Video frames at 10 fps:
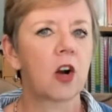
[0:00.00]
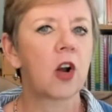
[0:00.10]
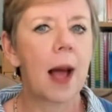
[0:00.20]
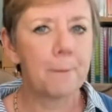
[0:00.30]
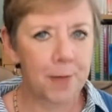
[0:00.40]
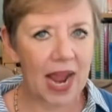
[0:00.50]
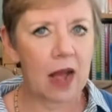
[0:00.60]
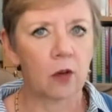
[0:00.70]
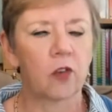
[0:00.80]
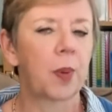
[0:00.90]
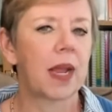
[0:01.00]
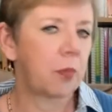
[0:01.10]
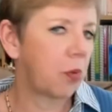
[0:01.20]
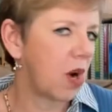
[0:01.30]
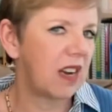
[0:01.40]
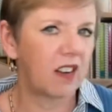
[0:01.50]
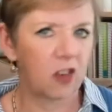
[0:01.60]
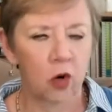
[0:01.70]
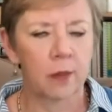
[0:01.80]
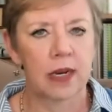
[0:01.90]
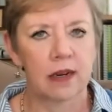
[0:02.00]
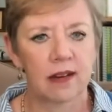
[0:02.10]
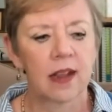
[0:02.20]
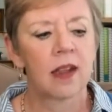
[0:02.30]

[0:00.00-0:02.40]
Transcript: They're not bound by a predetermined